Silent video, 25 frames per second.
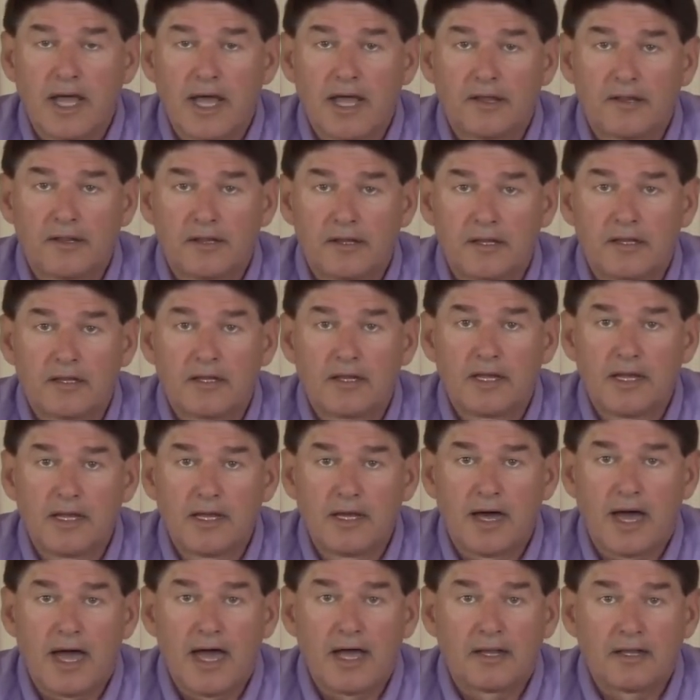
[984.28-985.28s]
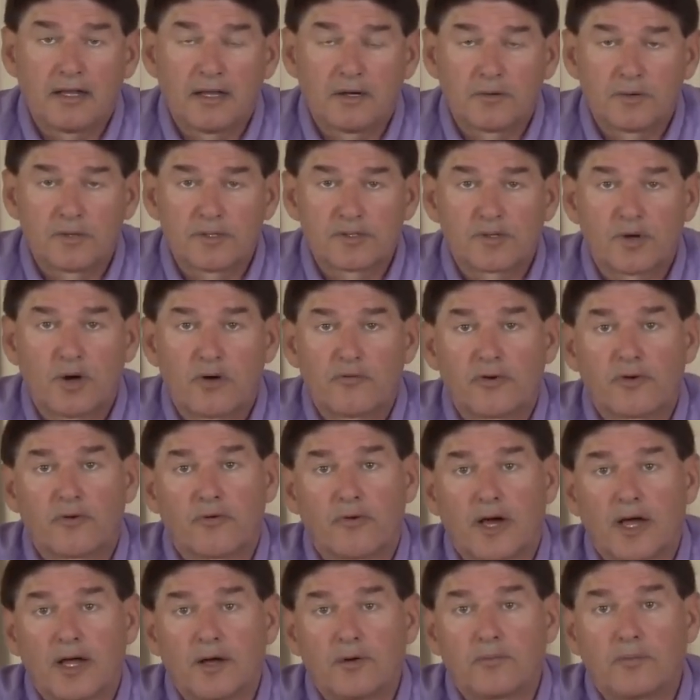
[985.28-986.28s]
and the island was
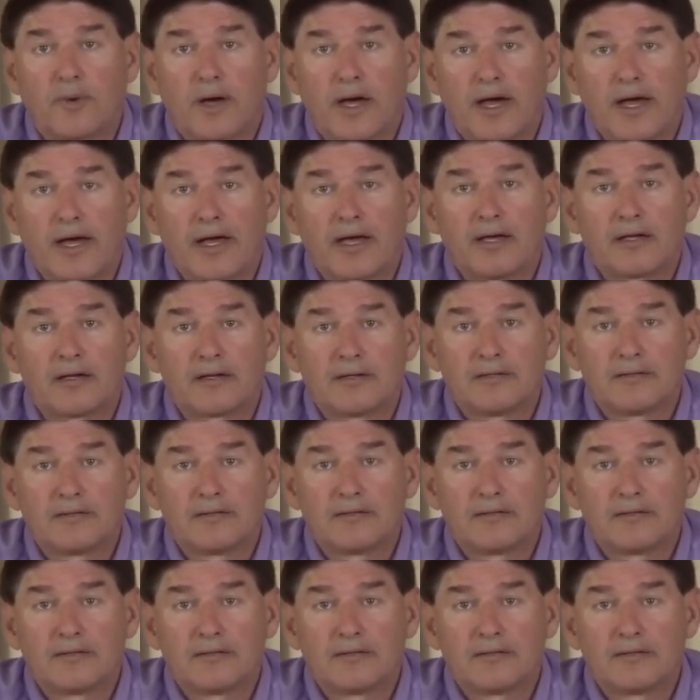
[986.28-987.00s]
overrun by